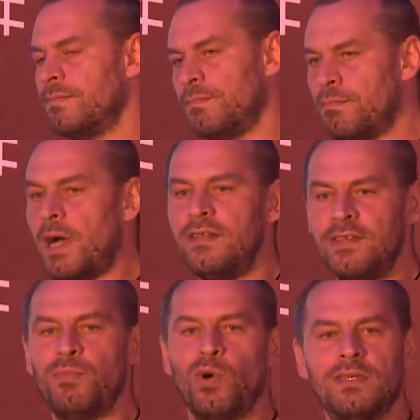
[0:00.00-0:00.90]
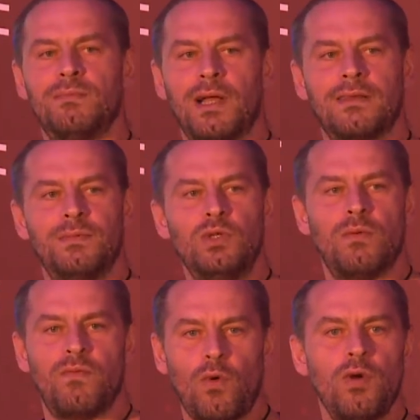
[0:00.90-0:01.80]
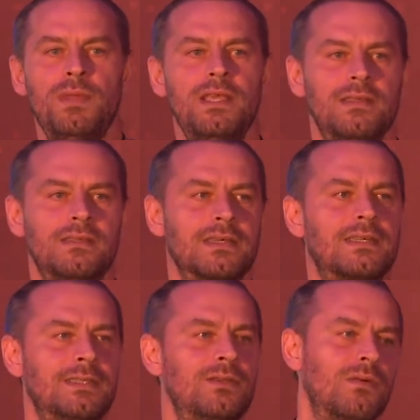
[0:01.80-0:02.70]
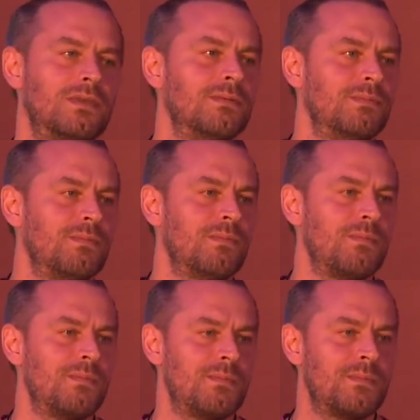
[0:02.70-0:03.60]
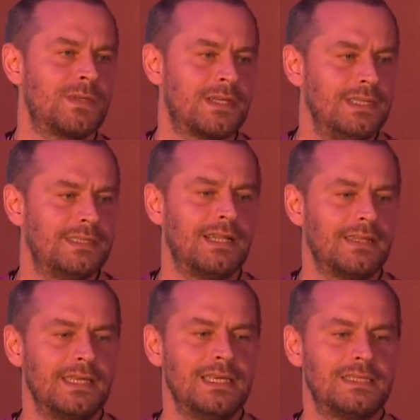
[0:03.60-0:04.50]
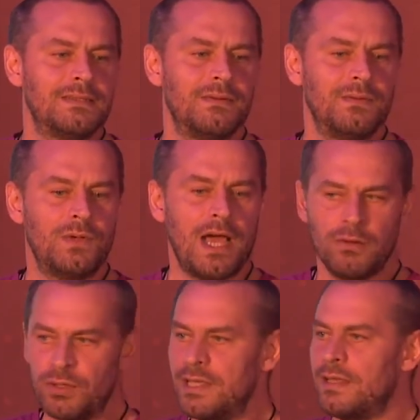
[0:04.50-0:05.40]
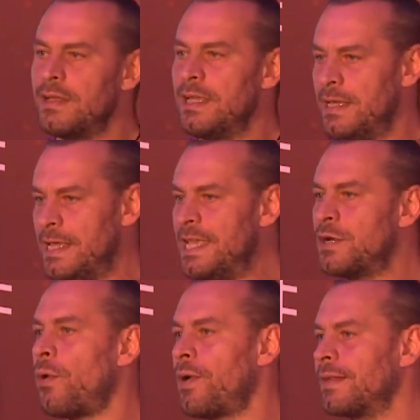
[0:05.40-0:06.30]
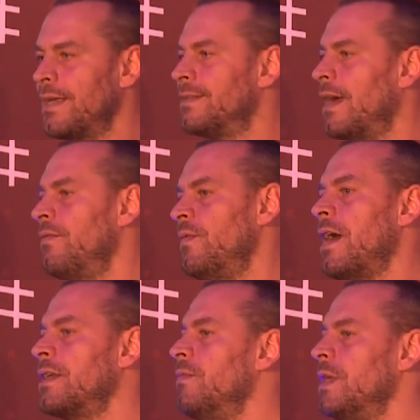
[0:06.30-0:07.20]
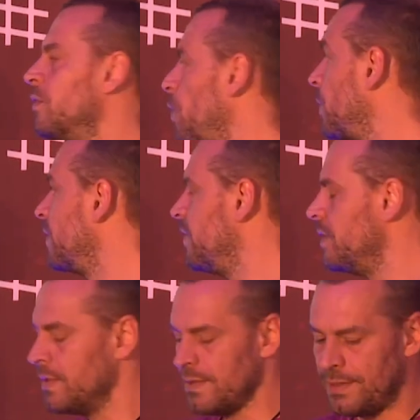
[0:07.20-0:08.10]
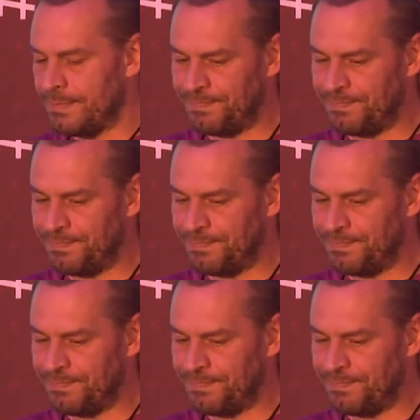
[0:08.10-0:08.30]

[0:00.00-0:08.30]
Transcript: money is important, but, for me, the critical thing is we are looking incorrect data and we are giving wrong decisions.